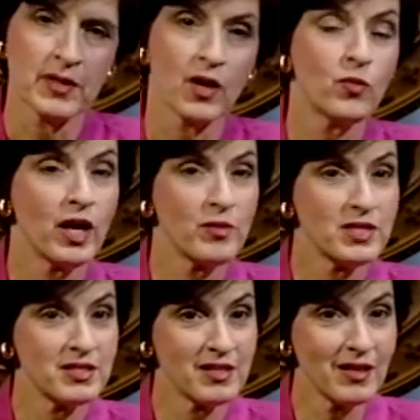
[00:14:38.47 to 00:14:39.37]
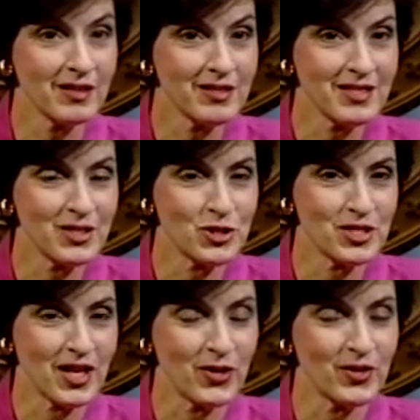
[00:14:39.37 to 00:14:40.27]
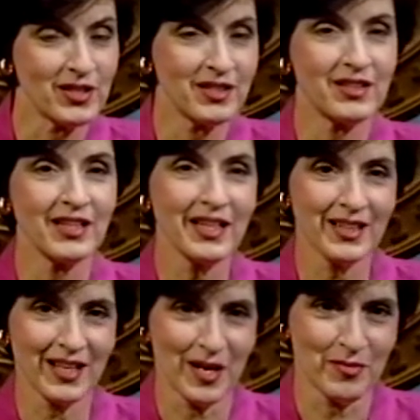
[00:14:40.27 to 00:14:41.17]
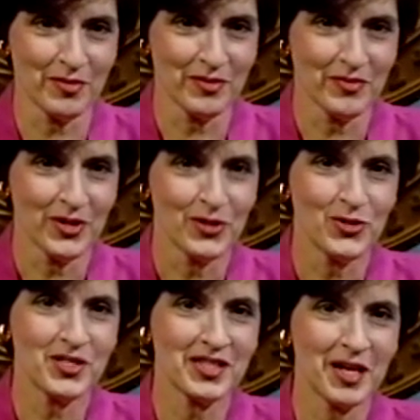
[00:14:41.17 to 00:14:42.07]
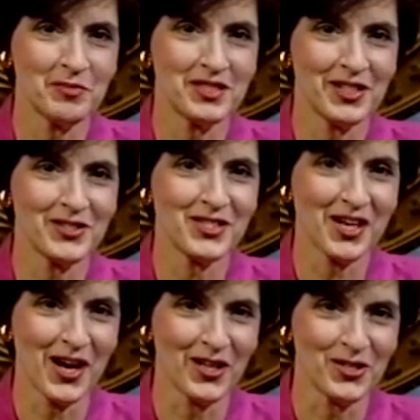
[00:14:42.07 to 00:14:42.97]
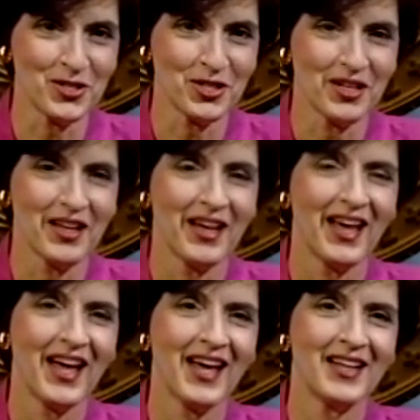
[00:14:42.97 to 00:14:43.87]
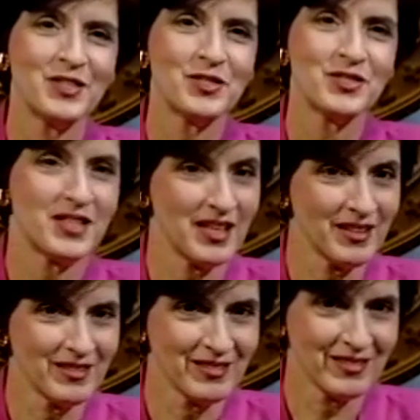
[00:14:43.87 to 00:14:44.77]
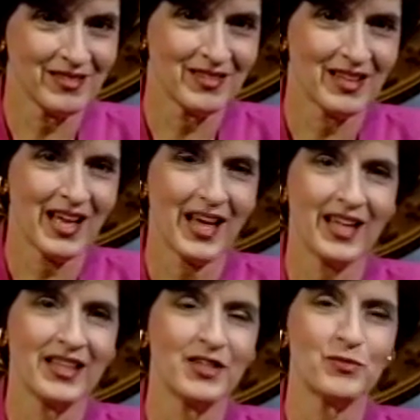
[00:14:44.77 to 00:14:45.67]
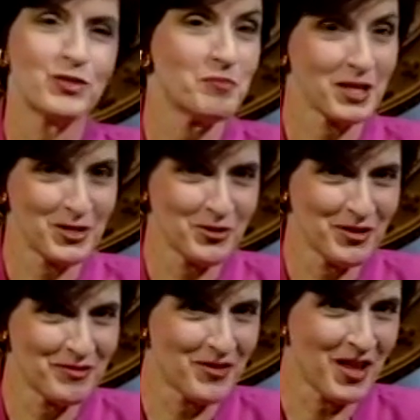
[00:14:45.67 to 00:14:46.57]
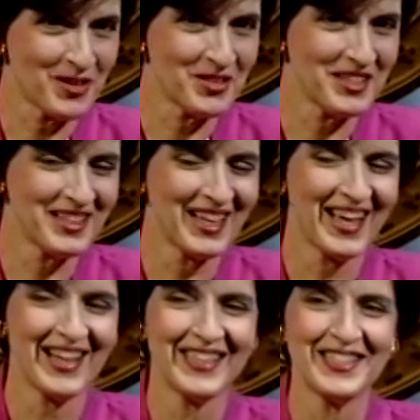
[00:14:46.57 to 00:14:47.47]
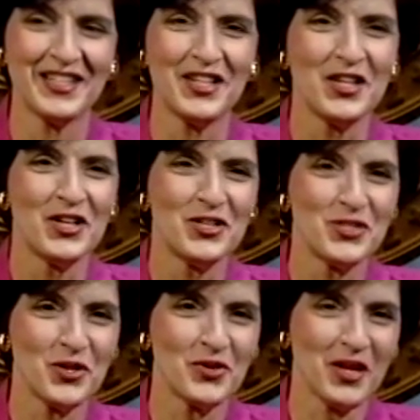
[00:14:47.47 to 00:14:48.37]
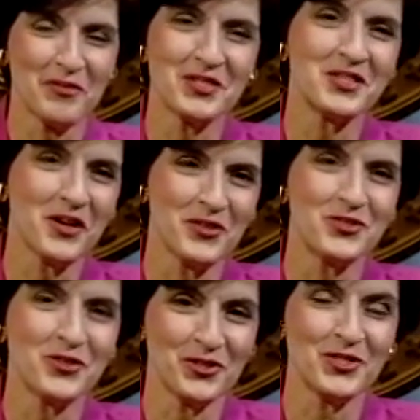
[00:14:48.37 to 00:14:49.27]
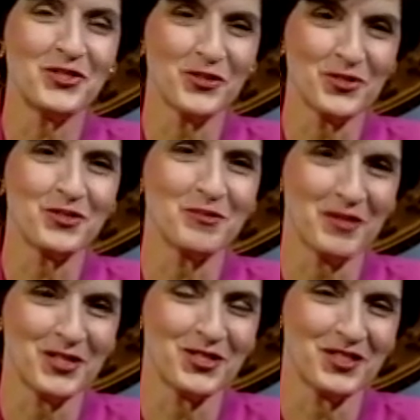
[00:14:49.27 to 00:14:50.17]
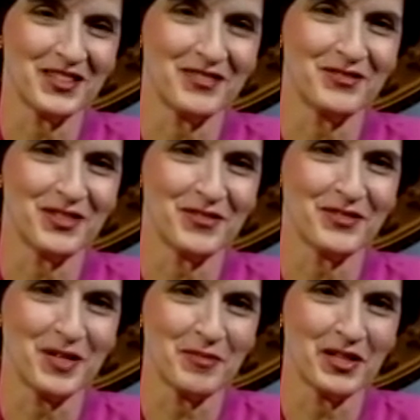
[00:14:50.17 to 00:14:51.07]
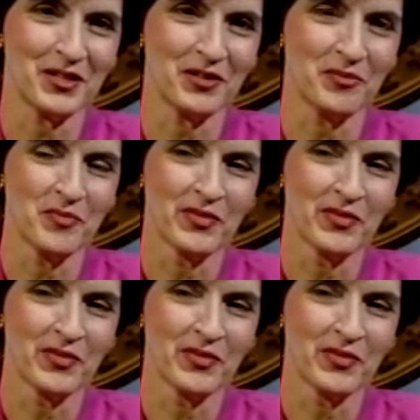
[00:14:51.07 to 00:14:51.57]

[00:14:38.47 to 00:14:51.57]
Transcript: When I was at Douglas, I should tell you that the Glee Club used to come to Douglas College and sing, and then there was a mixer that followed it, and so that was another certainly social dimension of coming here.